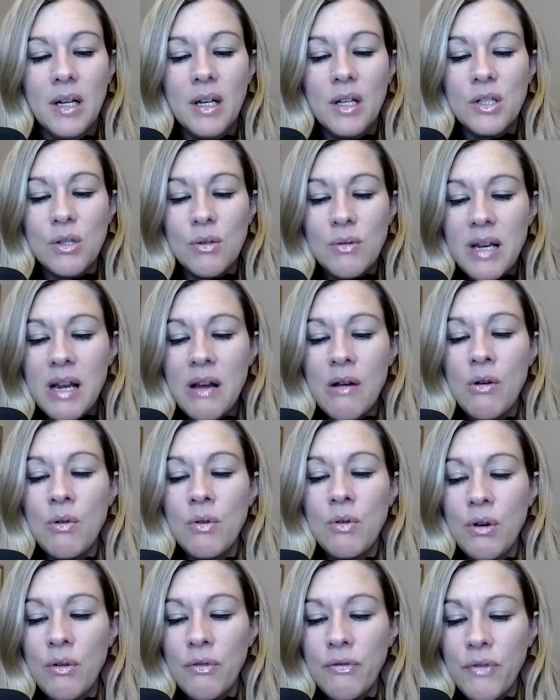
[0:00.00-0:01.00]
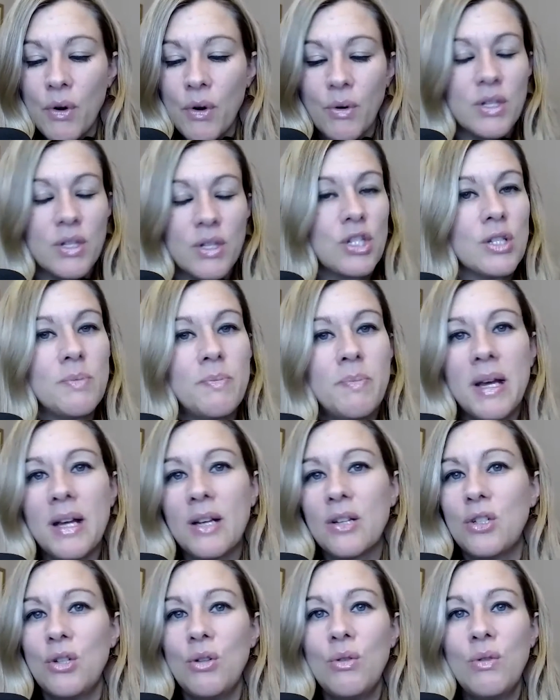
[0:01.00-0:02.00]
So narrow your focus. Just
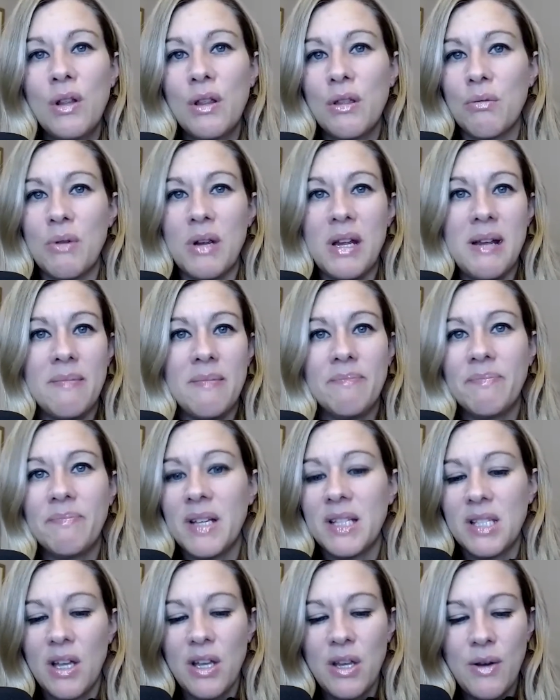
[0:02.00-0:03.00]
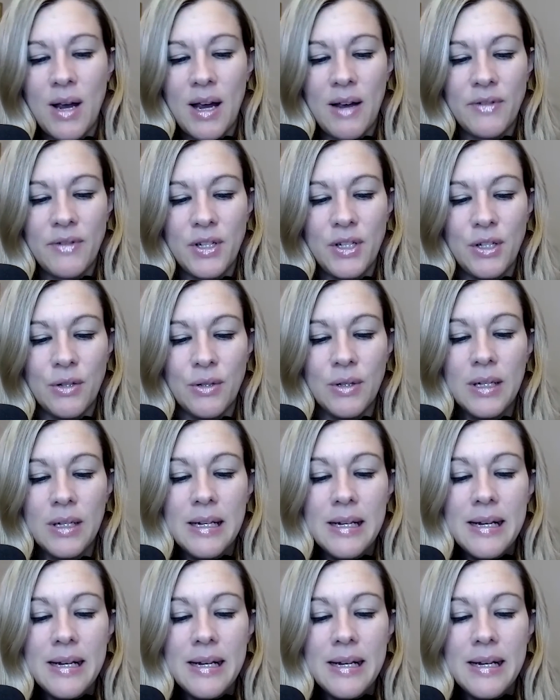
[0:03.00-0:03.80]
pick 2 to 3. That's all you have to do.